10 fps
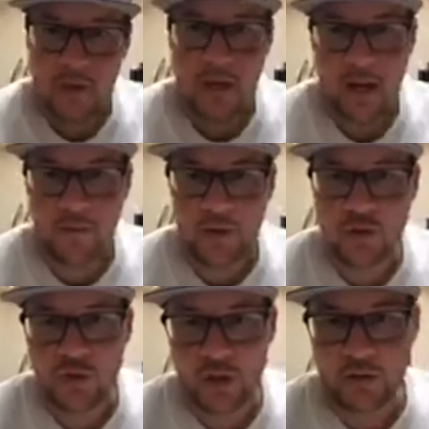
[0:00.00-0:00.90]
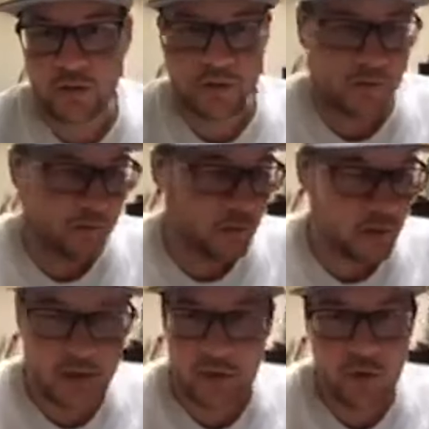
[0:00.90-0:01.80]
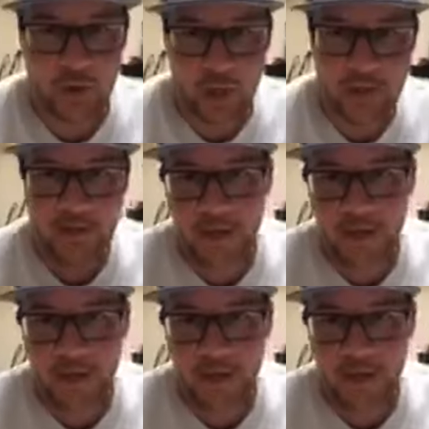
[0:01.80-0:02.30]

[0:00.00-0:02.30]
average Joes, for all the new kids